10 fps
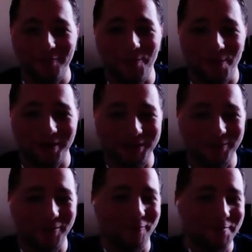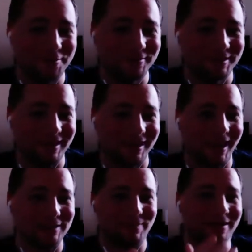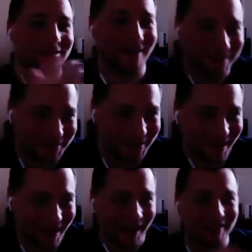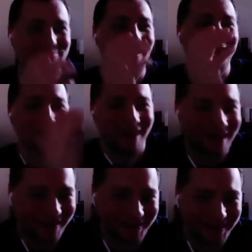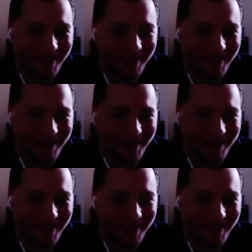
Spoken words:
you watch some of the reviews, they're like Xbox on, Xbox on,